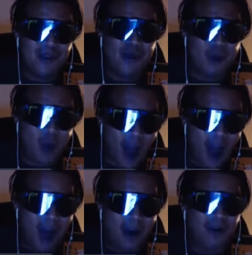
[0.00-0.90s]

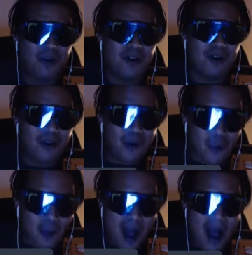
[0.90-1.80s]
wow,
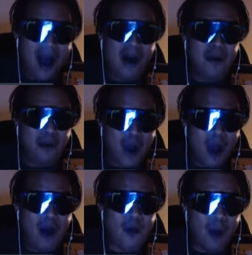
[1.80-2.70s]

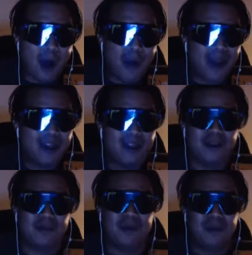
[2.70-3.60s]

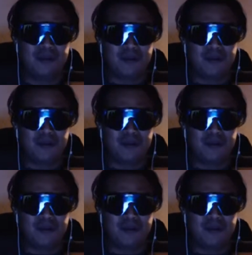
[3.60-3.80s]
AEW.